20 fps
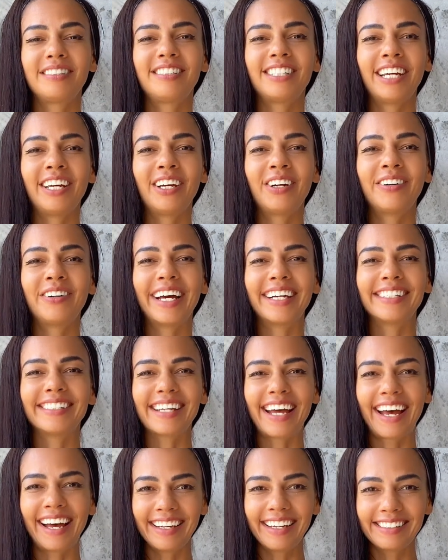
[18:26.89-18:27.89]

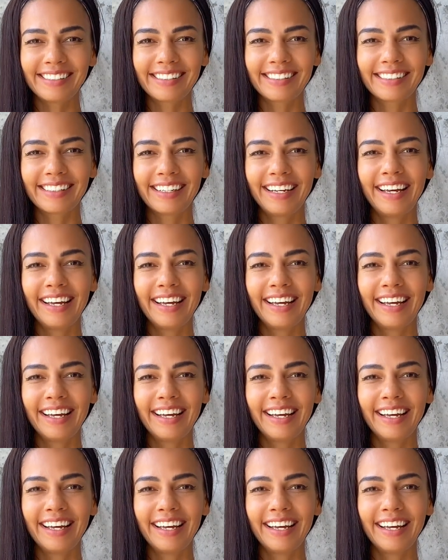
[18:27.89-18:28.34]
J-O-S-S.